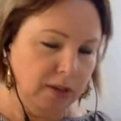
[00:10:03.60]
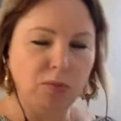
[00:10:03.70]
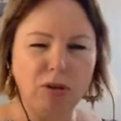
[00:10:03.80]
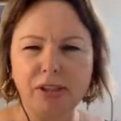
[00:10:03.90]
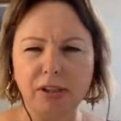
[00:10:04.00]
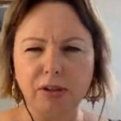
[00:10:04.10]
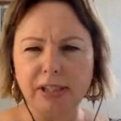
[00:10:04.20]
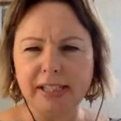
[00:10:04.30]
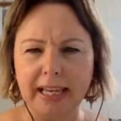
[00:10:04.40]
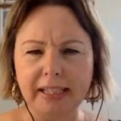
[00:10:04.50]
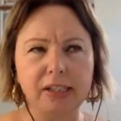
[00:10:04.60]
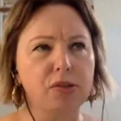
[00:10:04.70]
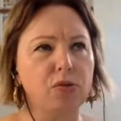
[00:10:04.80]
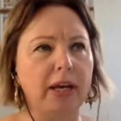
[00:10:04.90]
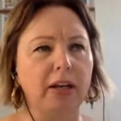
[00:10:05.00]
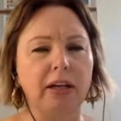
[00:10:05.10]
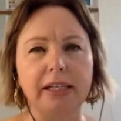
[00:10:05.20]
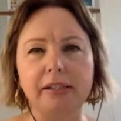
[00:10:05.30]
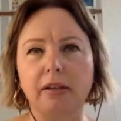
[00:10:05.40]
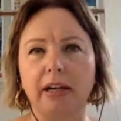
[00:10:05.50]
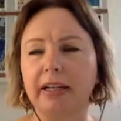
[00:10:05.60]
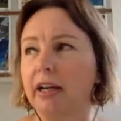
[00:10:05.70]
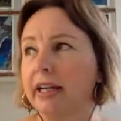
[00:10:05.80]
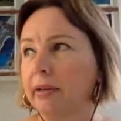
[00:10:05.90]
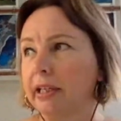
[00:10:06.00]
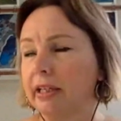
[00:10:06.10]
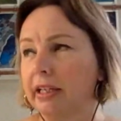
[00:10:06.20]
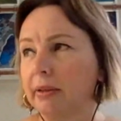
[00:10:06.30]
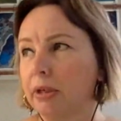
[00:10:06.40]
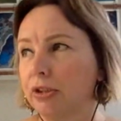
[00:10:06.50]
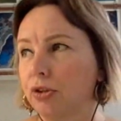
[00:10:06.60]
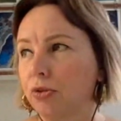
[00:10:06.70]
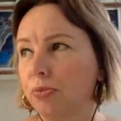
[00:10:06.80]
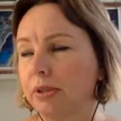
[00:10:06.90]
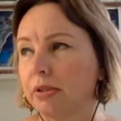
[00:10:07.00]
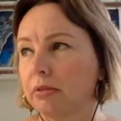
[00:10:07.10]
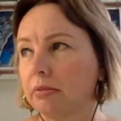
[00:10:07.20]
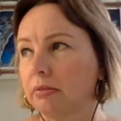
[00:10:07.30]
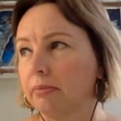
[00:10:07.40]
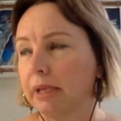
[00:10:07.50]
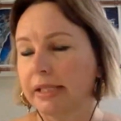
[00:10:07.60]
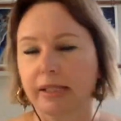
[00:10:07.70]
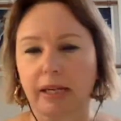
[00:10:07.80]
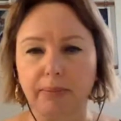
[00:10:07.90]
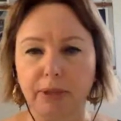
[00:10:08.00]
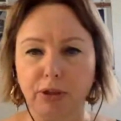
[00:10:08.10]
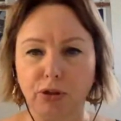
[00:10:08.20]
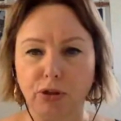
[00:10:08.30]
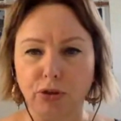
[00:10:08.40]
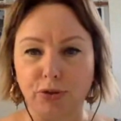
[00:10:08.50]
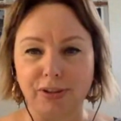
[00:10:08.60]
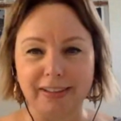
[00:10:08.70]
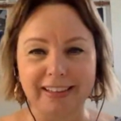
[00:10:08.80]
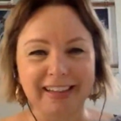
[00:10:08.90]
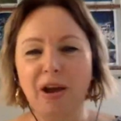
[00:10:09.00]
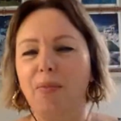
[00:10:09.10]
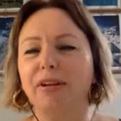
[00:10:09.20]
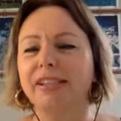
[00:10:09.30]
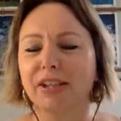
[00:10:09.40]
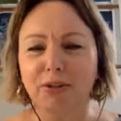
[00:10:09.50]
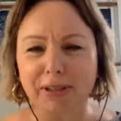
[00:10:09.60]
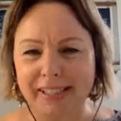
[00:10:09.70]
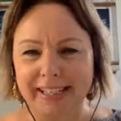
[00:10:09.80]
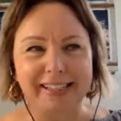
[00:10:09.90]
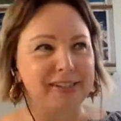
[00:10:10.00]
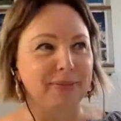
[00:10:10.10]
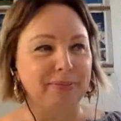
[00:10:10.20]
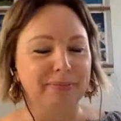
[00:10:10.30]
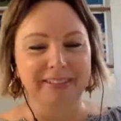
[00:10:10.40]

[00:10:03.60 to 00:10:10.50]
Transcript: is it edges or outliers? I keep getting my terms mixed up that you use. What's the Chrissieism?